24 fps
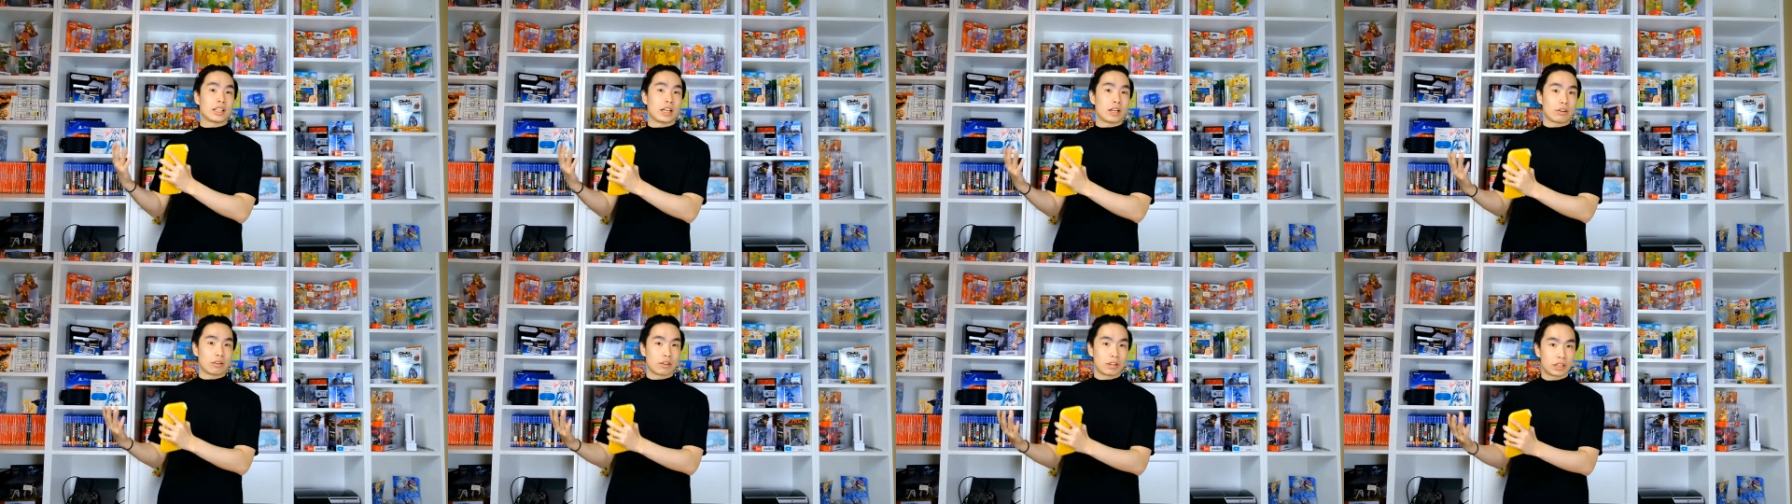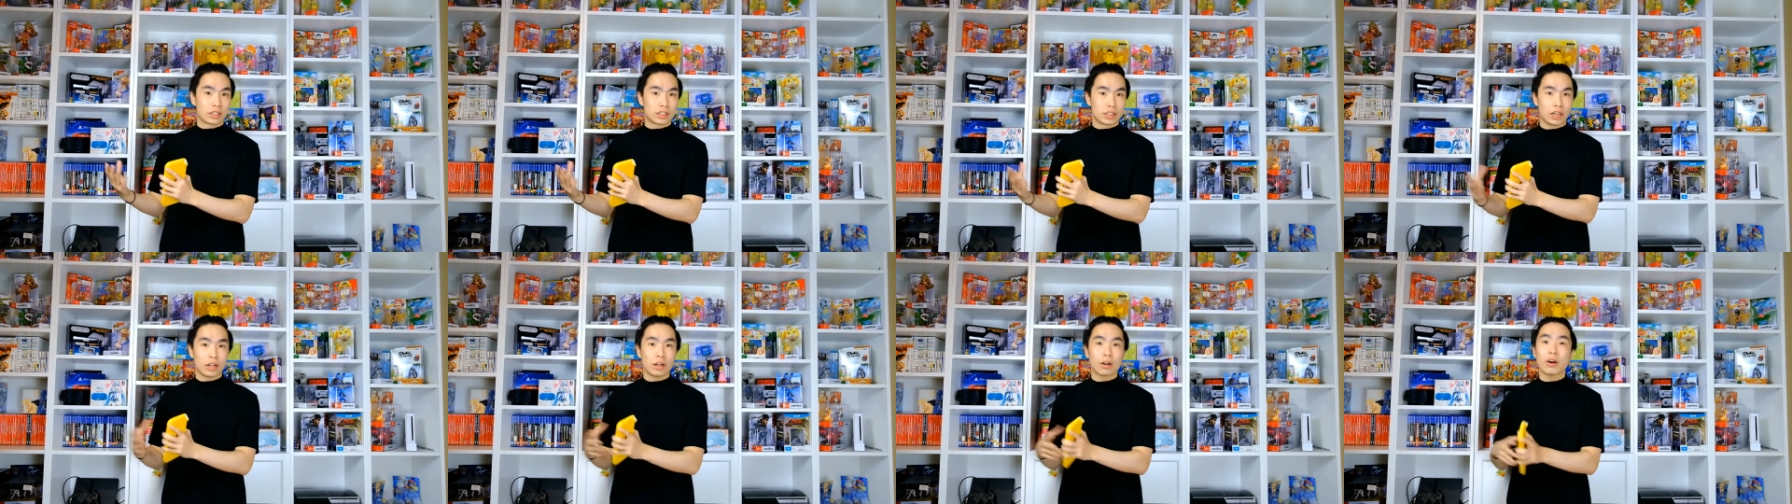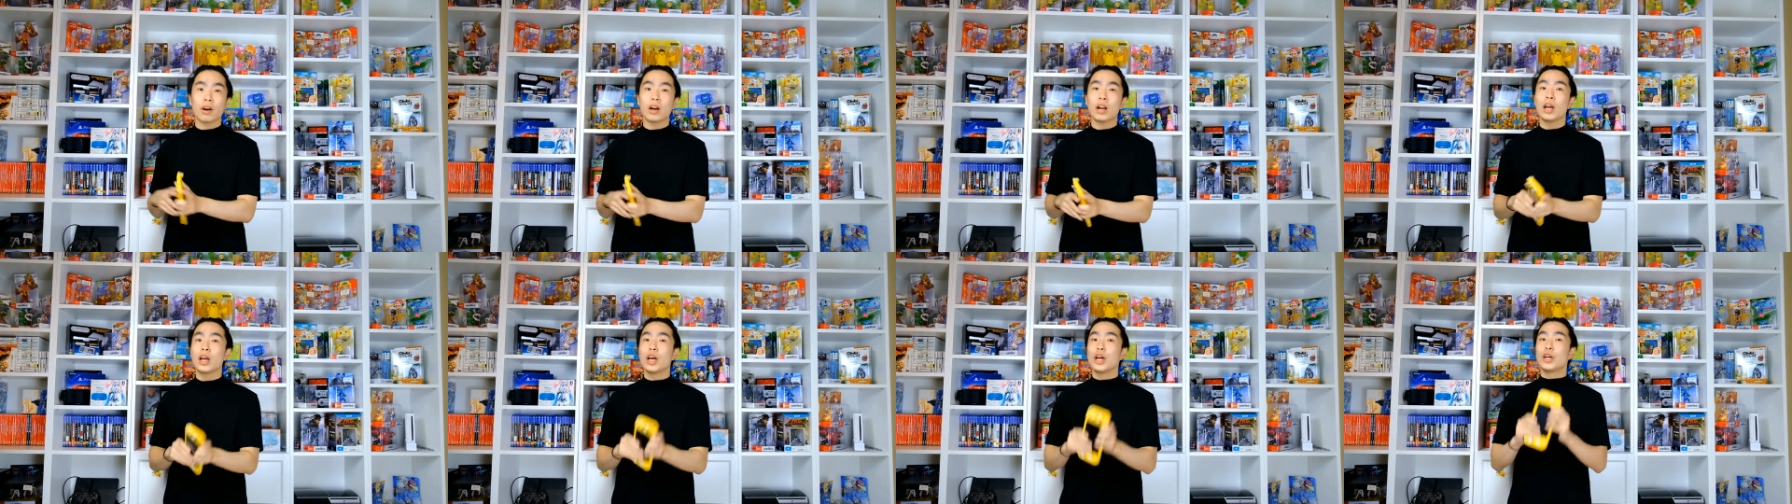etc,
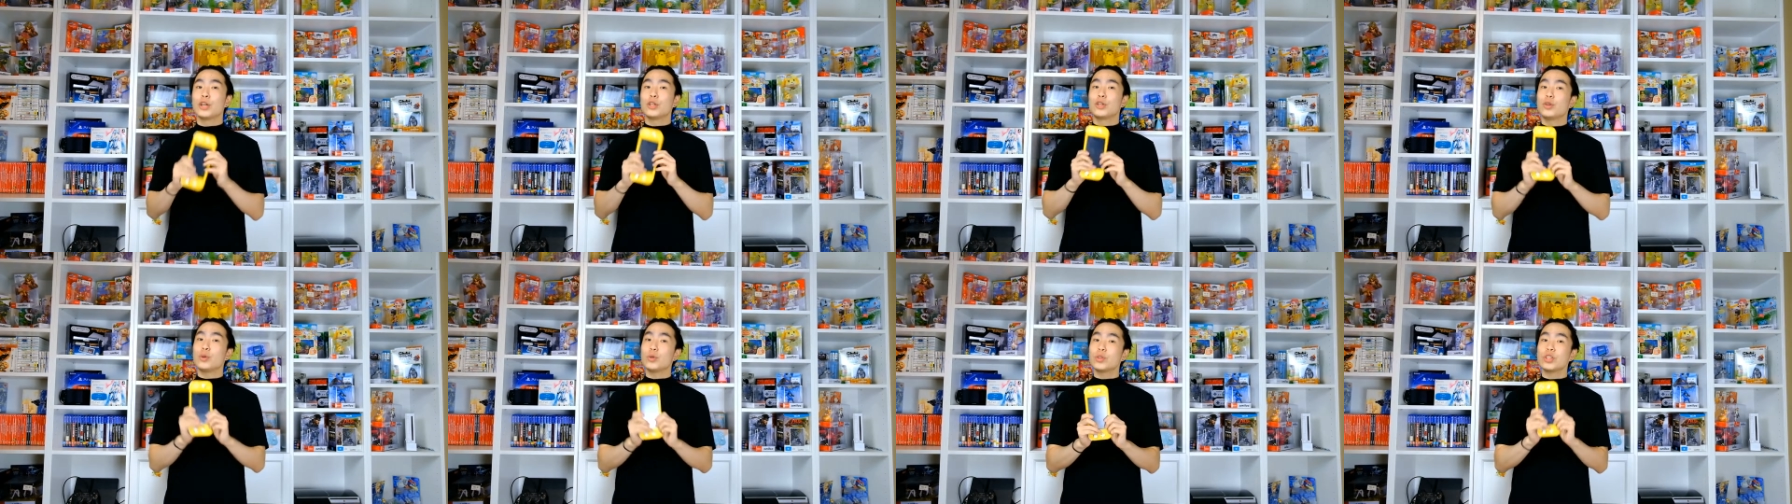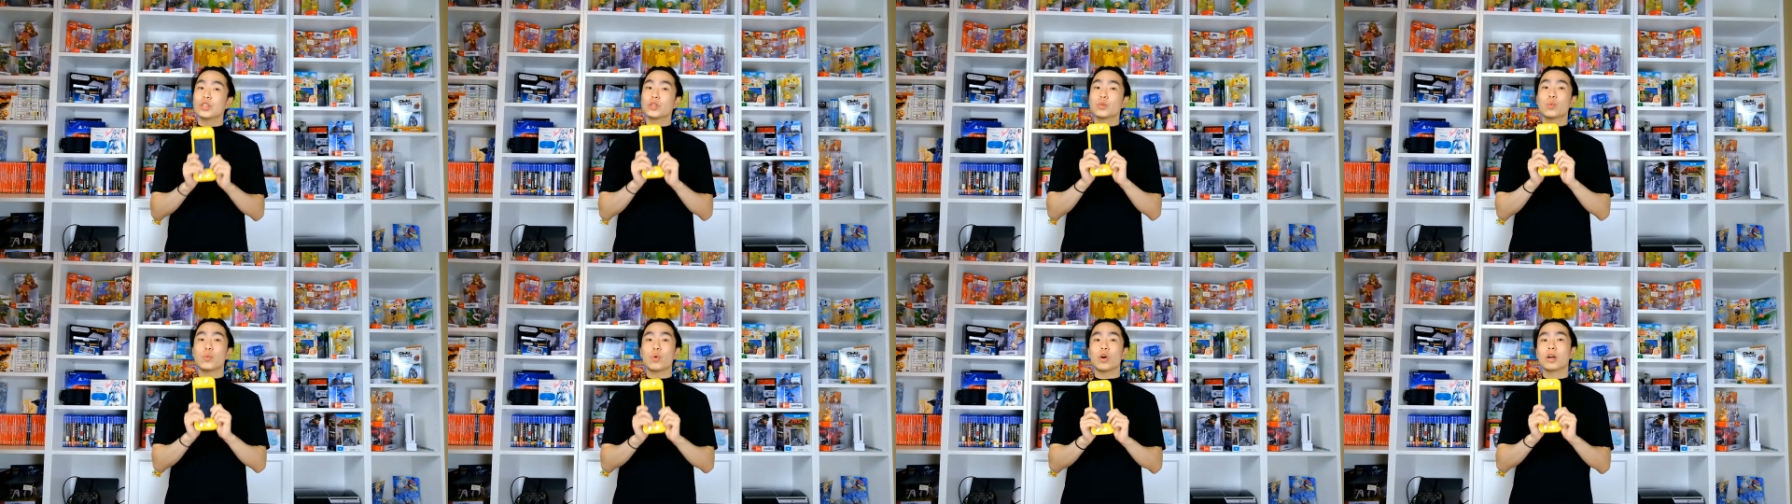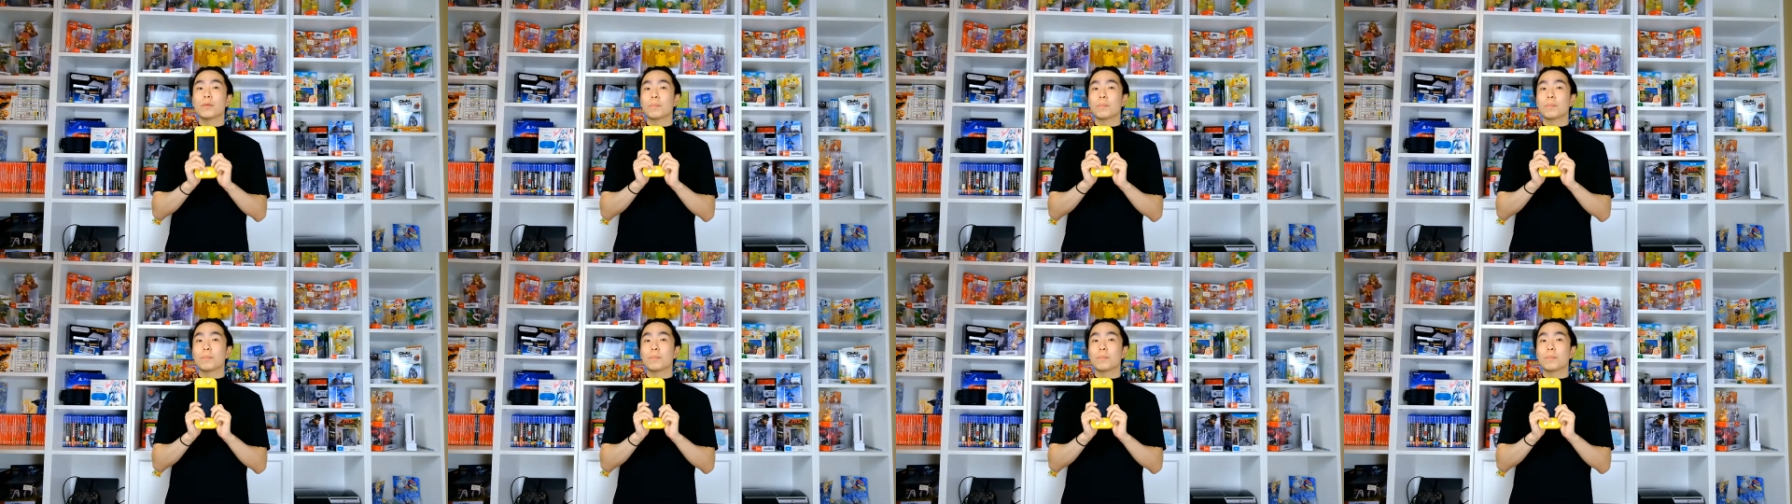etc. You just